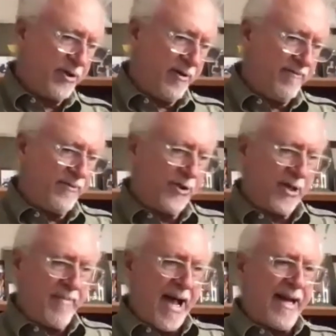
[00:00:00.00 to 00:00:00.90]
of
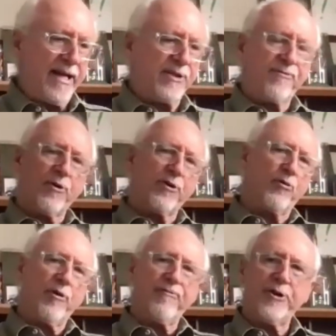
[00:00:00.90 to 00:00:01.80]
schematics for the
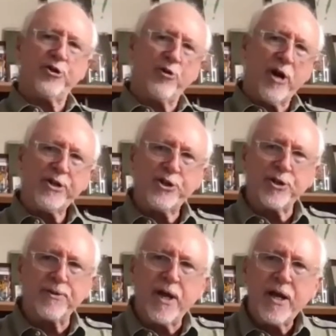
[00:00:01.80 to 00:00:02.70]

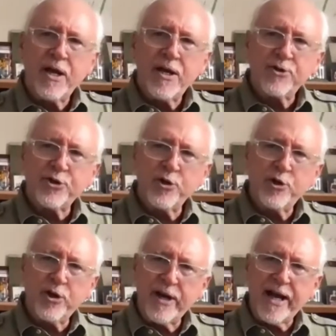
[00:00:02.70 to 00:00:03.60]
refrigeration so
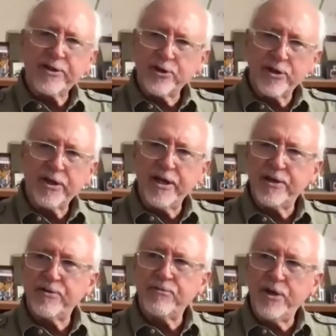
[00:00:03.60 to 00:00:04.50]
you can actually
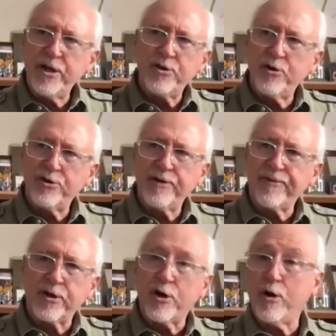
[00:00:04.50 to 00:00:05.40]
get get your
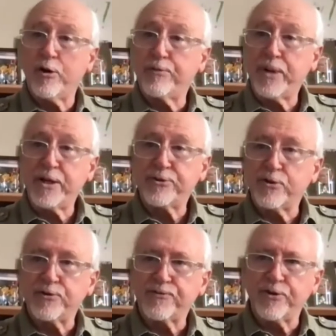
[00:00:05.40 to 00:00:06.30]
different colored
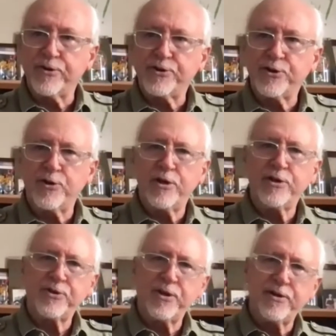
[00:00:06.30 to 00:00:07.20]
pencils for the
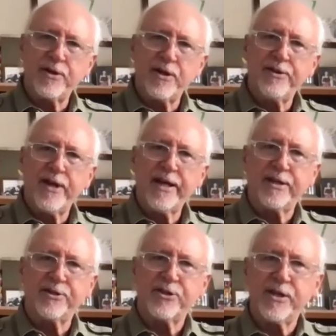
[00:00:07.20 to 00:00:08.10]
students and, and they
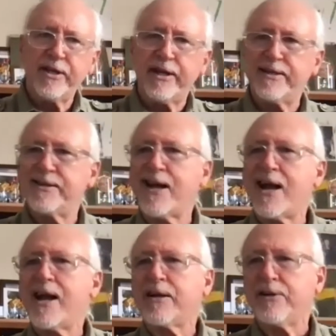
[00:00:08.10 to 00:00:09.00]
can see
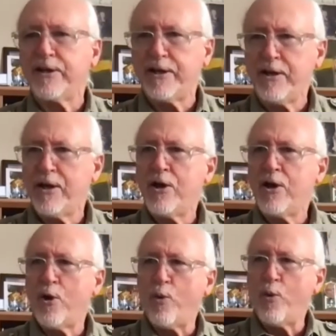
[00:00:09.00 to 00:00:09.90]
exactly
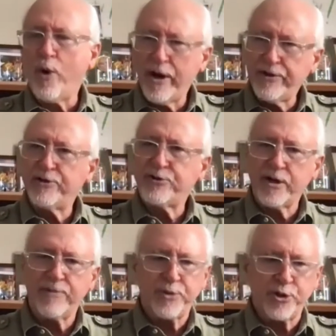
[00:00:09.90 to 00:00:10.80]
where those
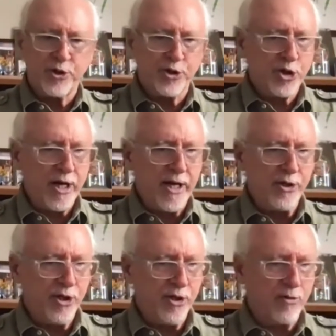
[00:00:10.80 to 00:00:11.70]
temperatures
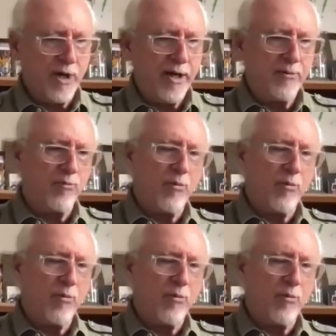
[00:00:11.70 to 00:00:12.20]
change and, and